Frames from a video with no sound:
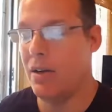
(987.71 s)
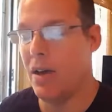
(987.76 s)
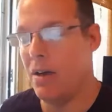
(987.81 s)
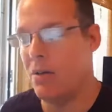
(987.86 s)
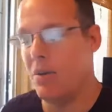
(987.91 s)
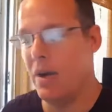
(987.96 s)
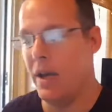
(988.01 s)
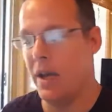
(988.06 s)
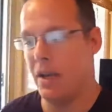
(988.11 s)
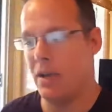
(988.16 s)
No
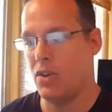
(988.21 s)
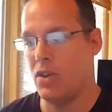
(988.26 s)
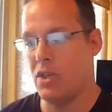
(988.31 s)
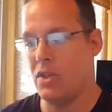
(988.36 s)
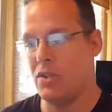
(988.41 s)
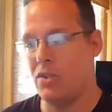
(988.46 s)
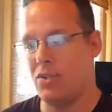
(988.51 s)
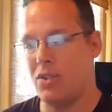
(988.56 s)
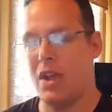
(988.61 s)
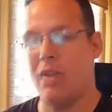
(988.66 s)
way.
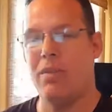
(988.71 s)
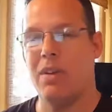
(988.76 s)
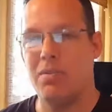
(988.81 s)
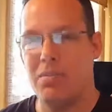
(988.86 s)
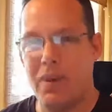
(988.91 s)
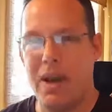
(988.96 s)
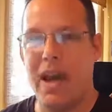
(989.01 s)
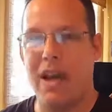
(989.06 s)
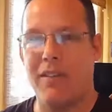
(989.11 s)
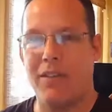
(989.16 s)
Jesus is
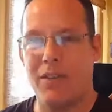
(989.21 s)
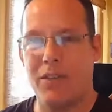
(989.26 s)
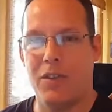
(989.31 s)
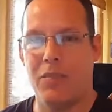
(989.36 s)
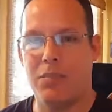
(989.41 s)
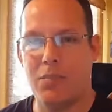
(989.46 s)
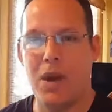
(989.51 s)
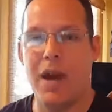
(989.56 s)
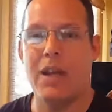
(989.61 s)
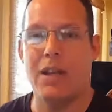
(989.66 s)
coming back for the
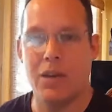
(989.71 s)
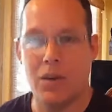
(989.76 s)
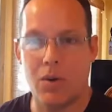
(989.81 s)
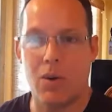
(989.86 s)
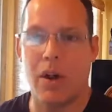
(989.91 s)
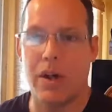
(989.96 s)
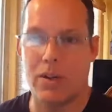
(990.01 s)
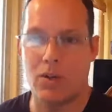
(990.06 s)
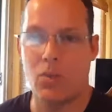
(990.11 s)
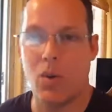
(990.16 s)
bride of
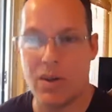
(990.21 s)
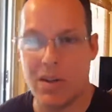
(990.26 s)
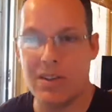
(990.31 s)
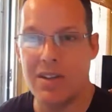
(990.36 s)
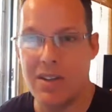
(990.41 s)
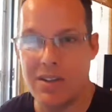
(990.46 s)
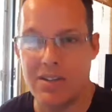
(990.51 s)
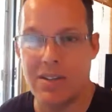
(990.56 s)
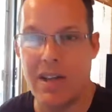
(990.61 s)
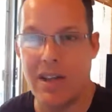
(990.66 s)
Christ one of
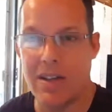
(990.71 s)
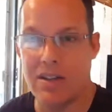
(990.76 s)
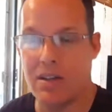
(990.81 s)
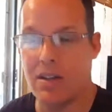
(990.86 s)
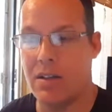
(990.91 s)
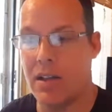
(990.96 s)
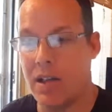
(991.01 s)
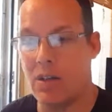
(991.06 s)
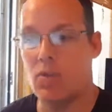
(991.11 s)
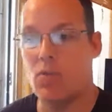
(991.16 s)
these days.
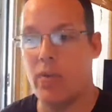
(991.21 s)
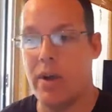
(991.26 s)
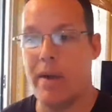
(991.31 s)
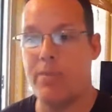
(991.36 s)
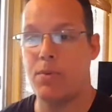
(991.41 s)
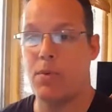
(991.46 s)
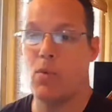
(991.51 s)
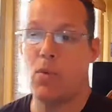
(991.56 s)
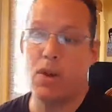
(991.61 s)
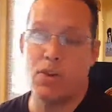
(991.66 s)
The next
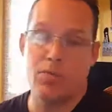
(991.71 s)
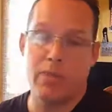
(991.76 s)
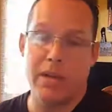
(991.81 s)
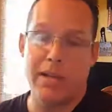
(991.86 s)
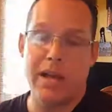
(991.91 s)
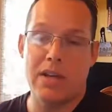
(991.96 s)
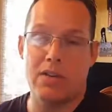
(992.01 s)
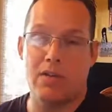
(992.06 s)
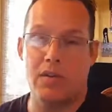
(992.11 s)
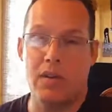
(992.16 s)
rapture. Watch my
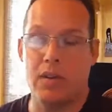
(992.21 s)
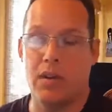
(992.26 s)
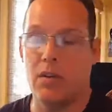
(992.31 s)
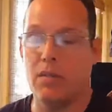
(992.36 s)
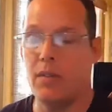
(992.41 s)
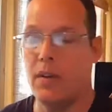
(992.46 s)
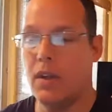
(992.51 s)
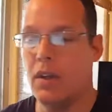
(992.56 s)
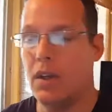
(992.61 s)
last video.